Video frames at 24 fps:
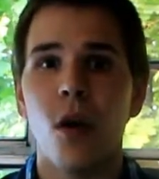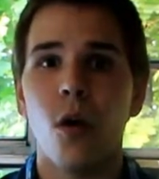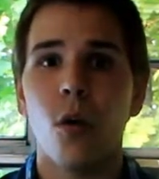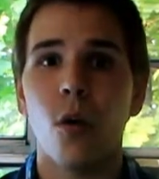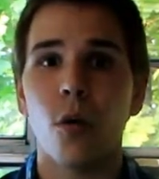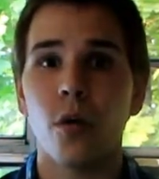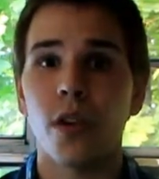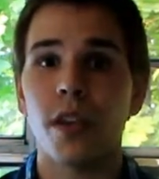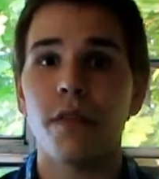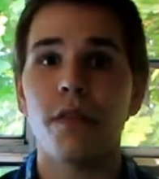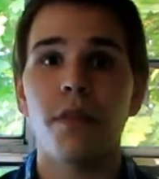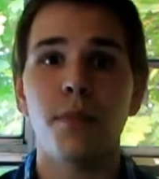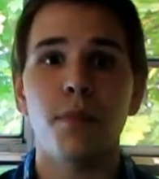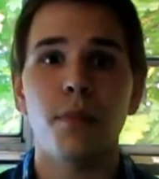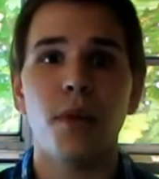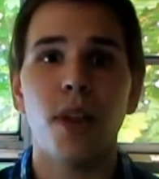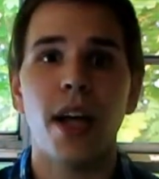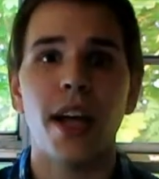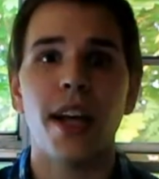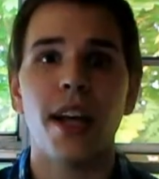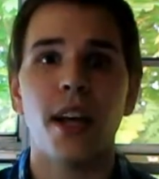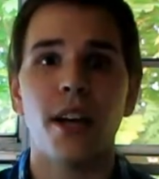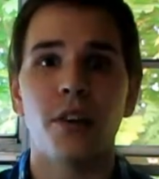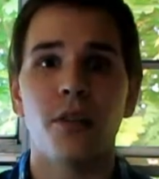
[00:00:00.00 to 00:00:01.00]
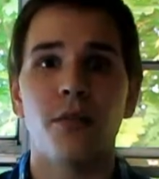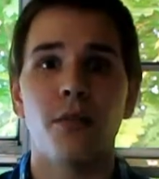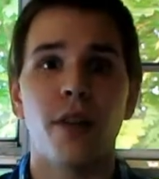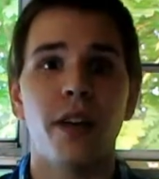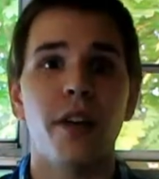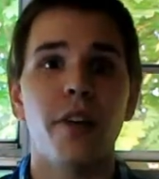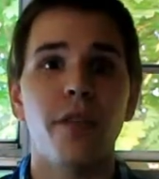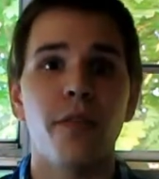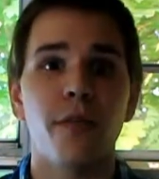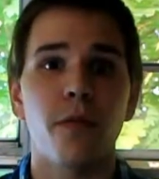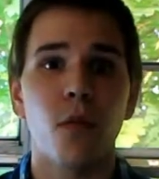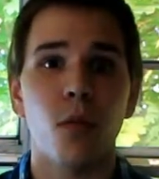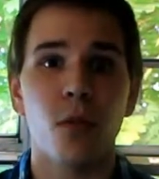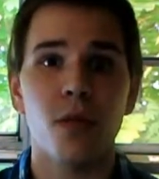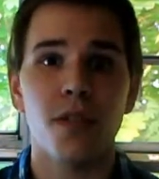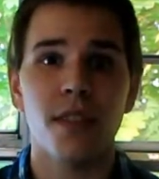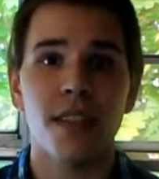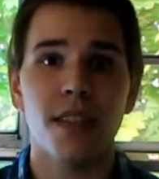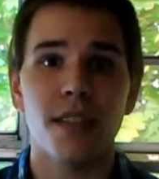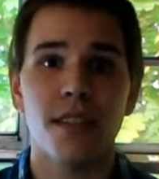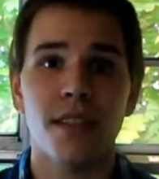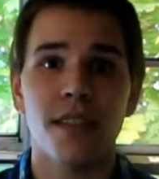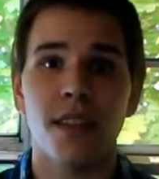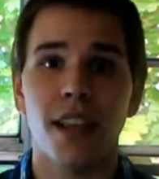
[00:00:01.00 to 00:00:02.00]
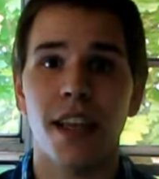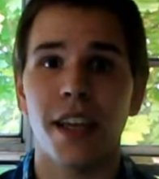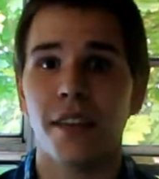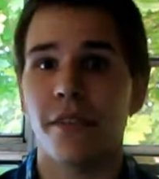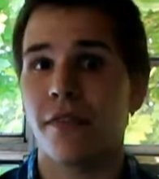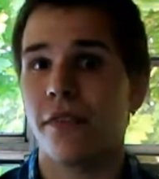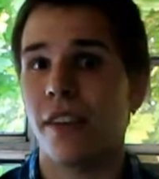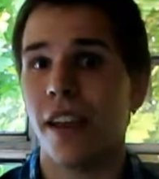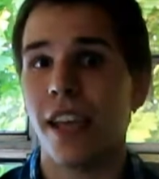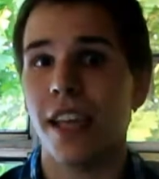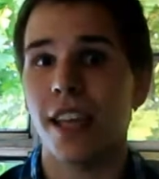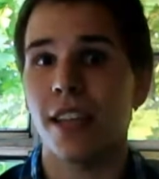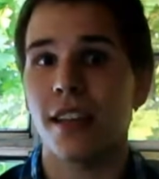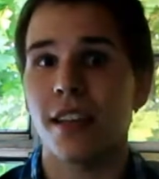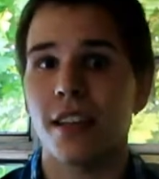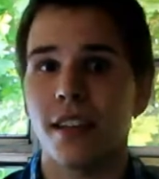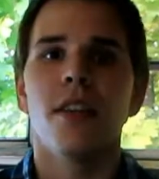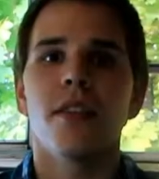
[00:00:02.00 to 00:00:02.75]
or even play on greater forces like fate.